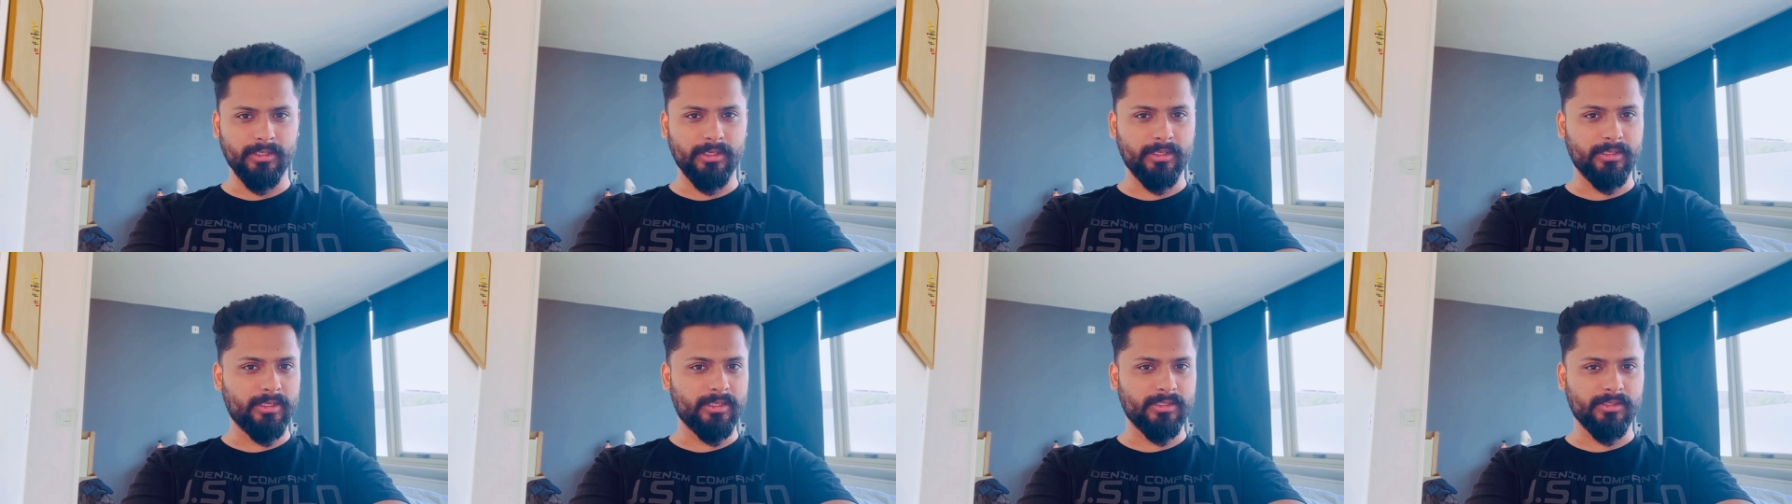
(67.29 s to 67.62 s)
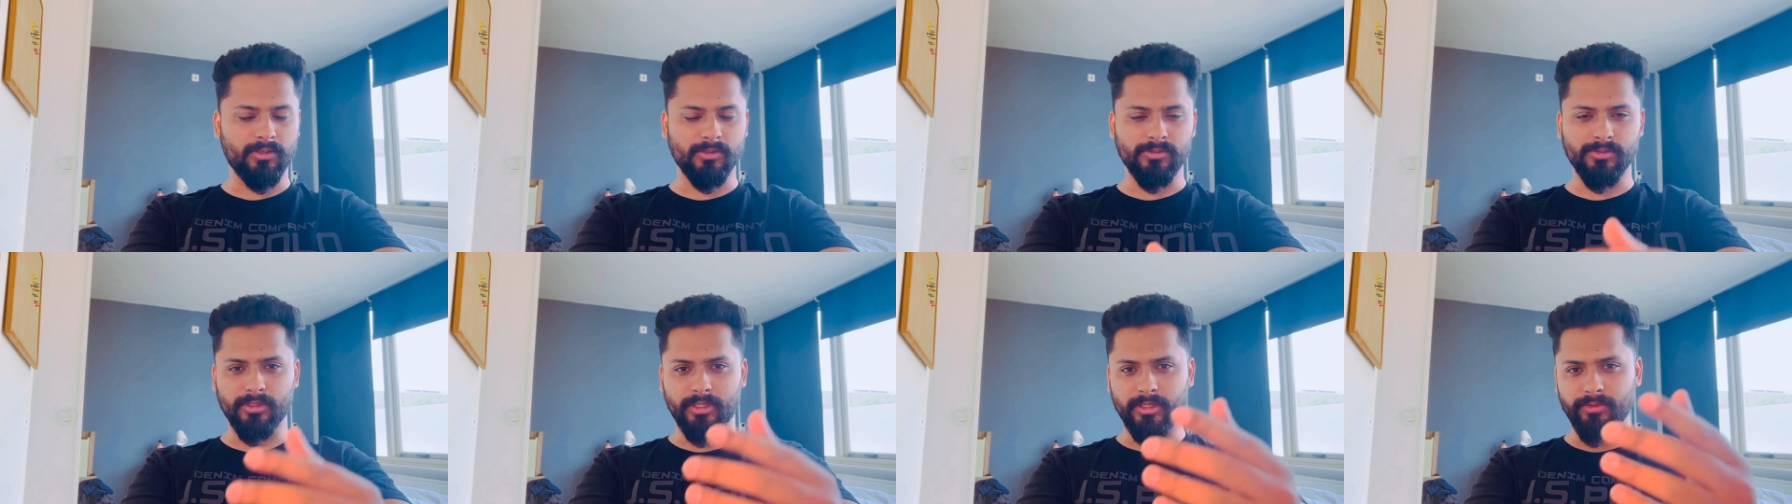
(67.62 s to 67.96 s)
and he has
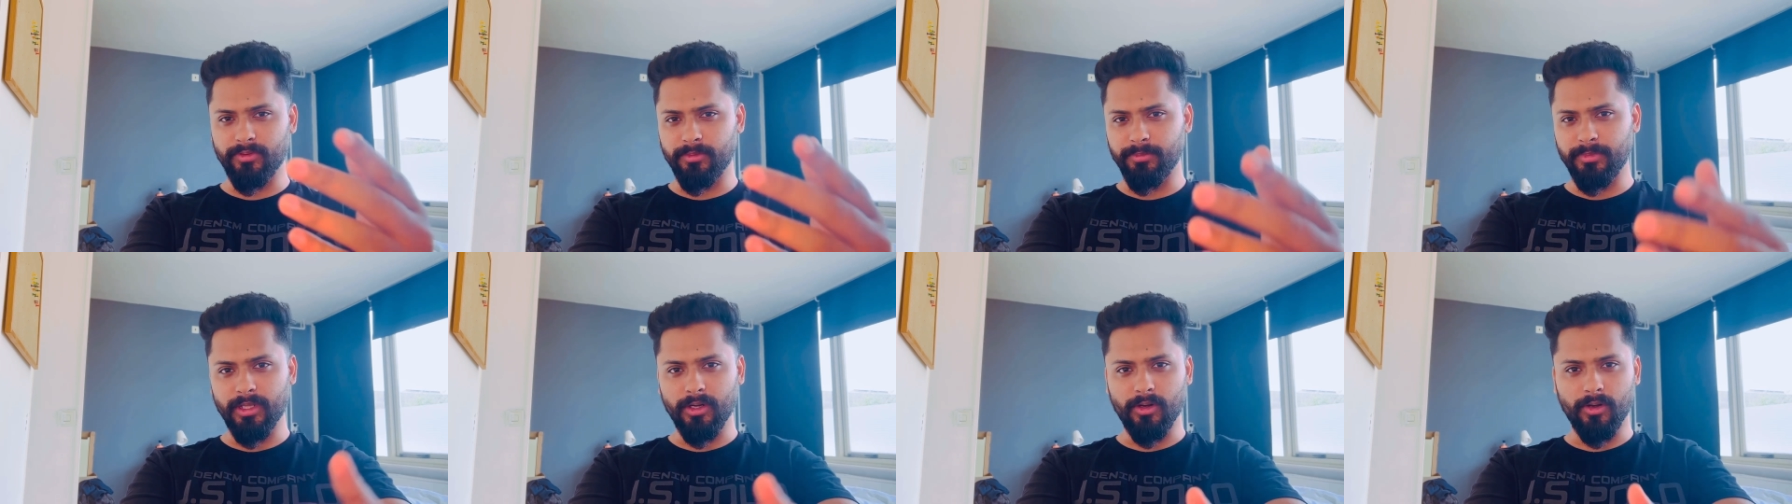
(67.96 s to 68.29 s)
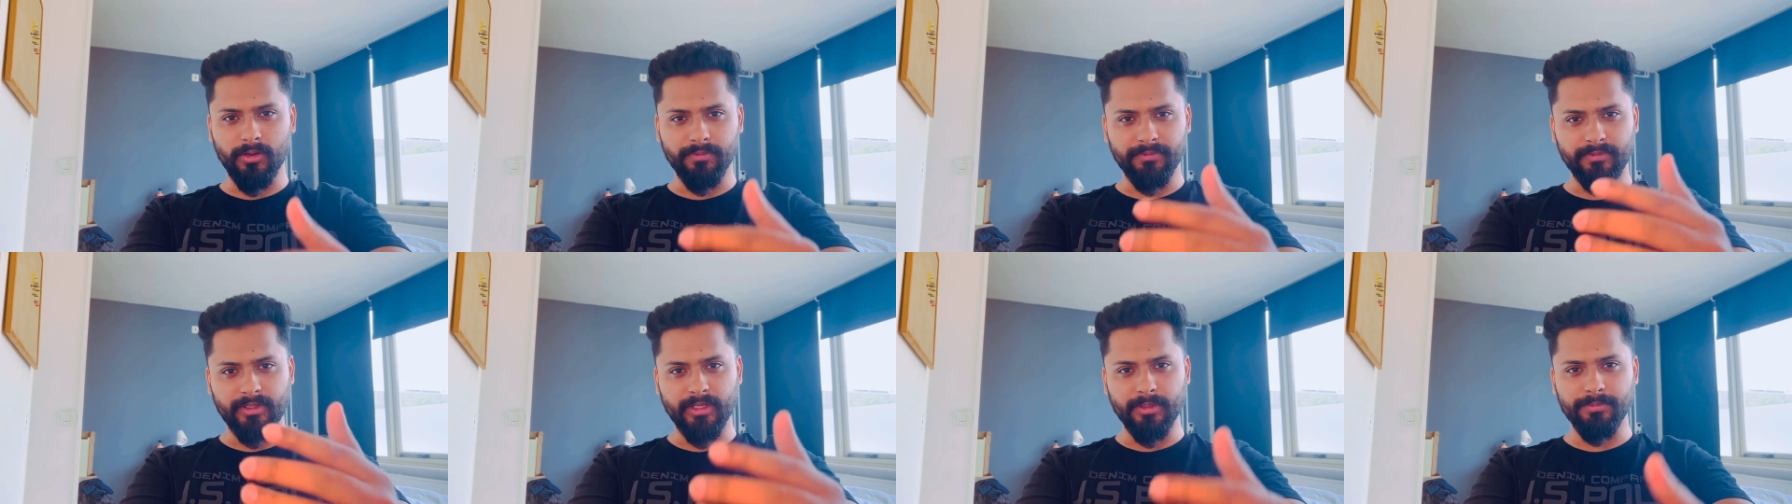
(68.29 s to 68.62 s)
also given me a lot
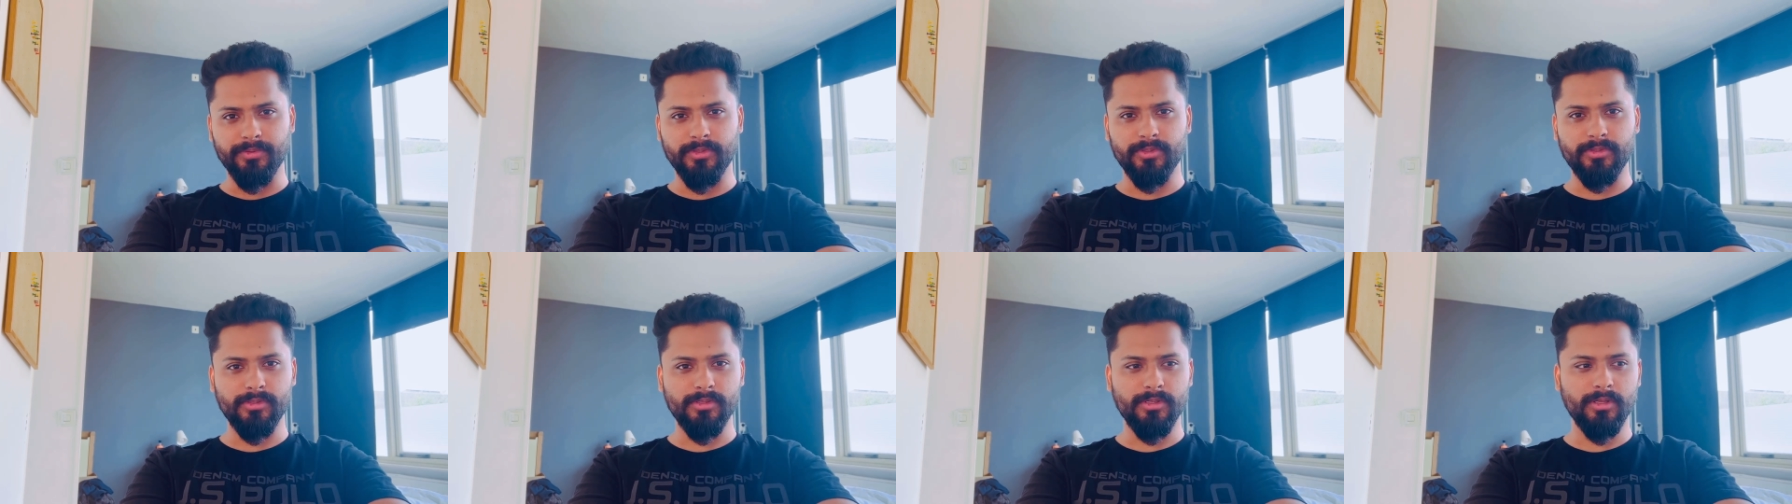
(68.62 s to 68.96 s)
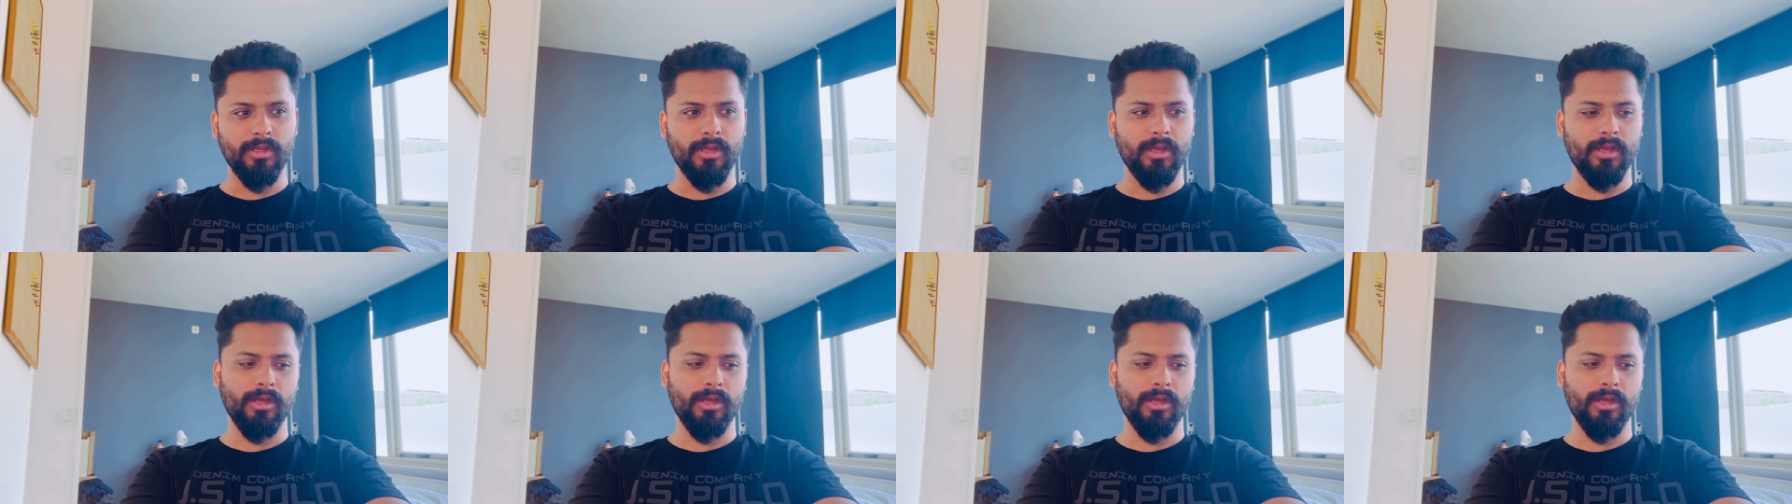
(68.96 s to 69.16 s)
of tips